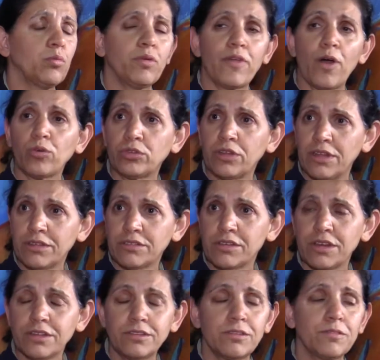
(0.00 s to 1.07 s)
without
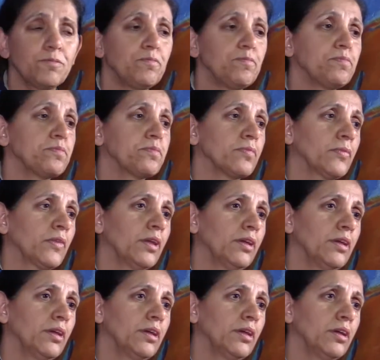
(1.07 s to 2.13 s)
hatred,
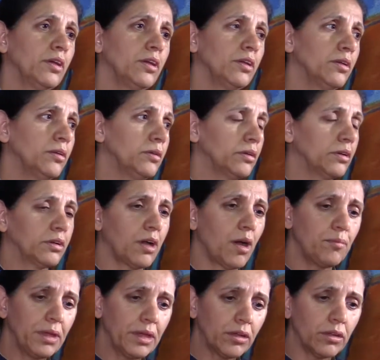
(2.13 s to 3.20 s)

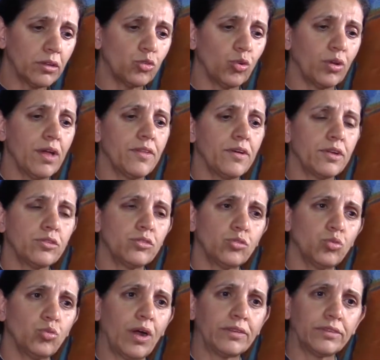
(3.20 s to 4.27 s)
coming together
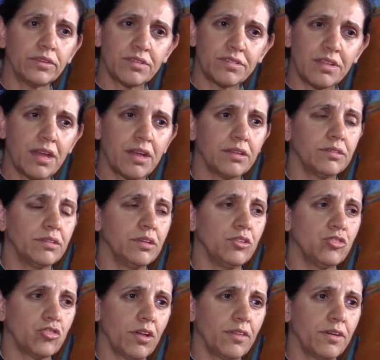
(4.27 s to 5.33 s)
to understand
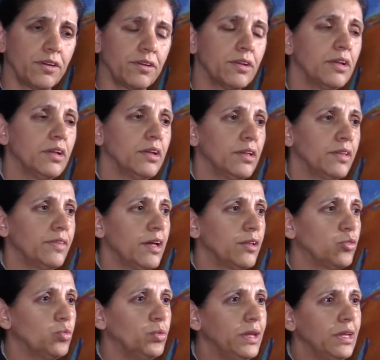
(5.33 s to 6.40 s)
each other,
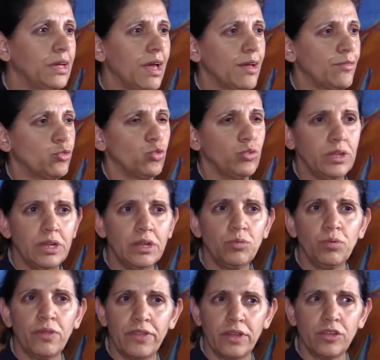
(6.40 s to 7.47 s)
that we have to deal with